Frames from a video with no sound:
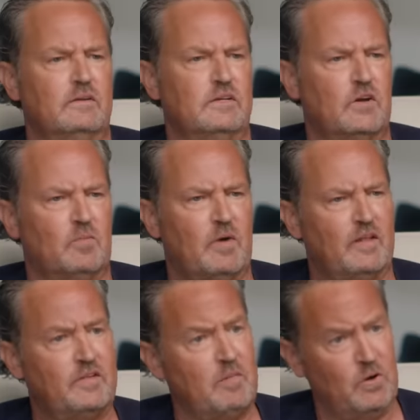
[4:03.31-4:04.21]
you know, by
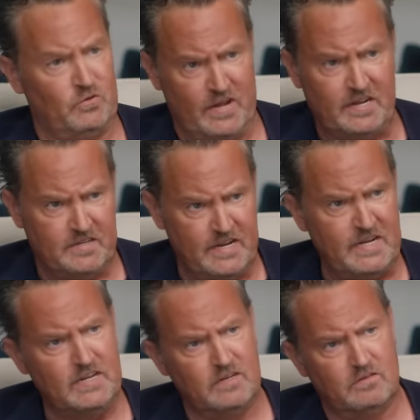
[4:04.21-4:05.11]
the time I was
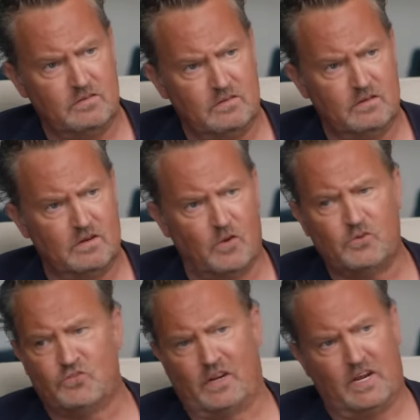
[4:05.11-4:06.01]
eighteen, I
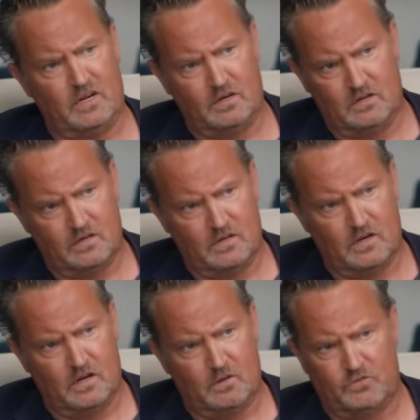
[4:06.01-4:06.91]
was drinking,
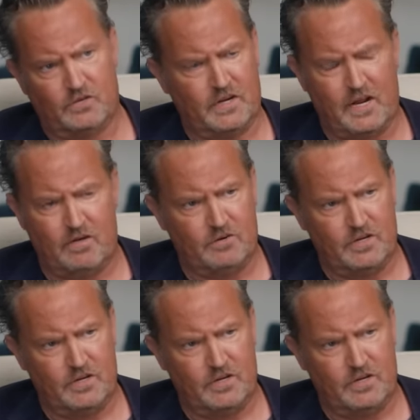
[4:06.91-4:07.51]
I was drinking every